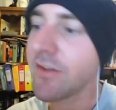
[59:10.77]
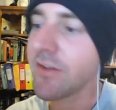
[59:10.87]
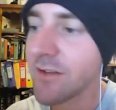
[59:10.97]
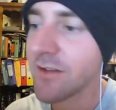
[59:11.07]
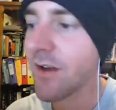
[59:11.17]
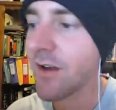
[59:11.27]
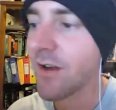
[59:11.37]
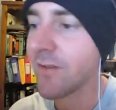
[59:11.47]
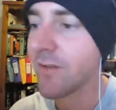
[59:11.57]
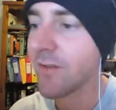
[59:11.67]
So
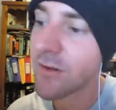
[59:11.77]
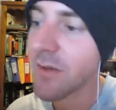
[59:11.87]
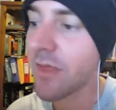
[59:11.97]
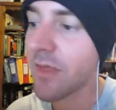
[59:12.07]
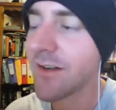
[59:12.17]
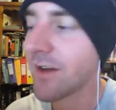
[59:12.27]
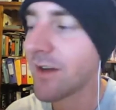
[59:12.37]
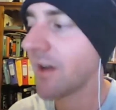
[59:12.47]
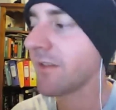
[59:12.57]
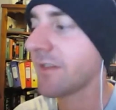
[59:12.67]
even though you're a month out,
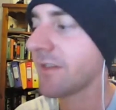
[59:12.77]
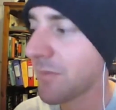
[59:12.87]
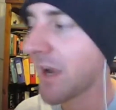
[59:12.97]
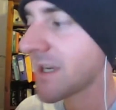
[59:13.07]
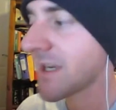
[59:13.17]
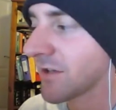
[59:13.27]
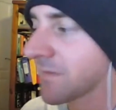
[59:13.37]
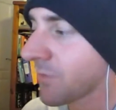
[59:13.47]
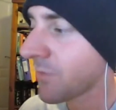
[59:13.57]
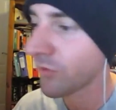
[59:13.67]
start painting your
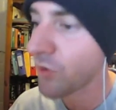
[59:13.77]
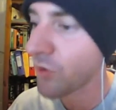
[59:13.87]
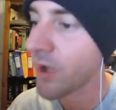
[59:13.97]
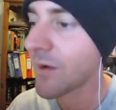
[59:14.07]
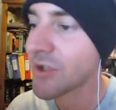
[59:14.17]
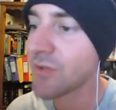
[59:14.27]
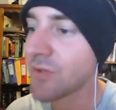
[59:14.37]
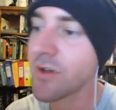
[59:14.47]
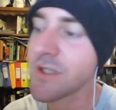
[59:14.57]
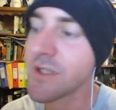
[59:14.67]
force. Work out what you
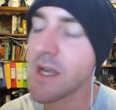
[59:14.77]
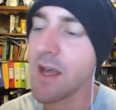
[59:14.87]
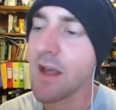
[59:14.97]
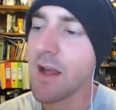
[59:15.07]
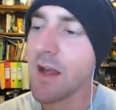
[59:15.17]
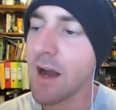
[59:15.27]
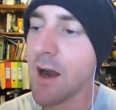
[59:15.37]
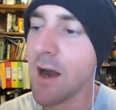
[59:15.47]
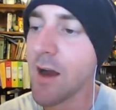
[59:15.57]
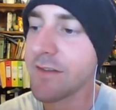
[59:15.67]
want.
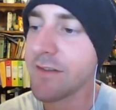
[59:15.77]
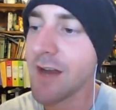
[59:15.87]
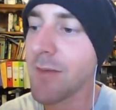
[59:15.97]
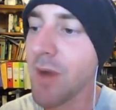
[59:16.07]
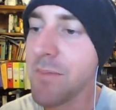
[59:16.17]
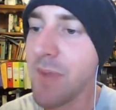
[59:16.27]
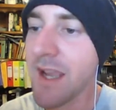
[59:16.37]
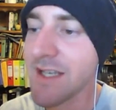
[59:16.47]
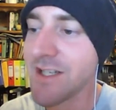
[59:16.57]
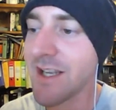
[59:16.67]
Start by
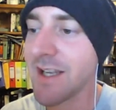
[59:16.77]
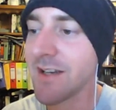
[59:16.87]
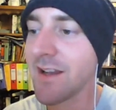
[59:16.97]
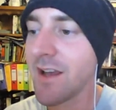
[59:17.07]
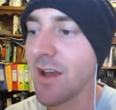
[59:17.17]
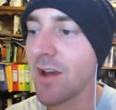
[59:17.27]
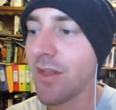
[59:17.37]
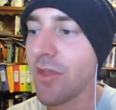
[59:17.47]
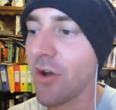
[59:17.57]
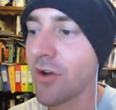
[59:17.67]
painting
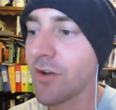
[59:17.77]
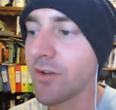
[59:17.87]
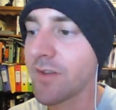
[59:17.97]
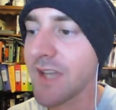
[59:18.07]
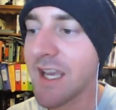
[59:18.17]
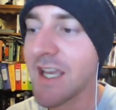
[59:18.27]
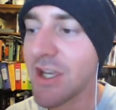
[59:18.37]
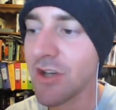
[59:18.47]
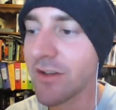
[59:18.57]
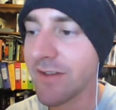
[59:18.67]
those key
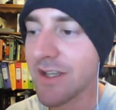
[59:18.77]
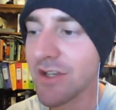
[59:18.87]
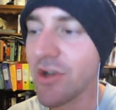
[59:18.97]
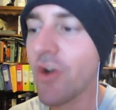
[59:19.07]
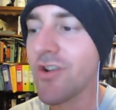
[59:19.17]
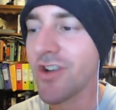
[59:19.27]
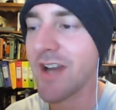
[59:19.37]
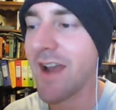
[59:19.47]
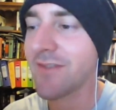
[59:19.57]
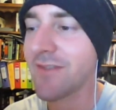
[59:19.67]
units that you know you're going to
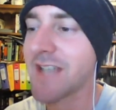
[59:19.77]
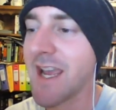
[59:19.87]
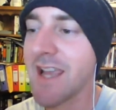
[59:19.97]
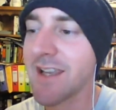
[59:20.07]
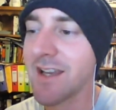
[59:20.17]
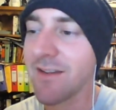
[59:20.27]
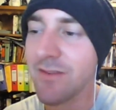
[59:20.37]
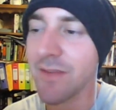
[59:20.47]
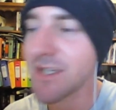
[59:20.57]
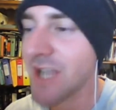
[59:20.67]
have to take. And if
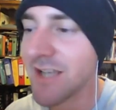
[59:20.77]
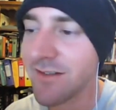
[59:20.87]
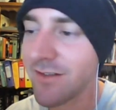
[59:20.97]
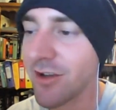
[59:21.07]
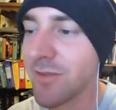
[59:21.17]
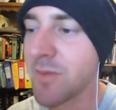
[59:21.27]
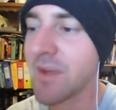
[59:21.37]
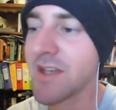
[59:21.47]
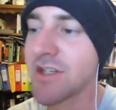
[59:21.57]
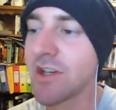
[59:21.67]
something changes, it's not going to be a big issue.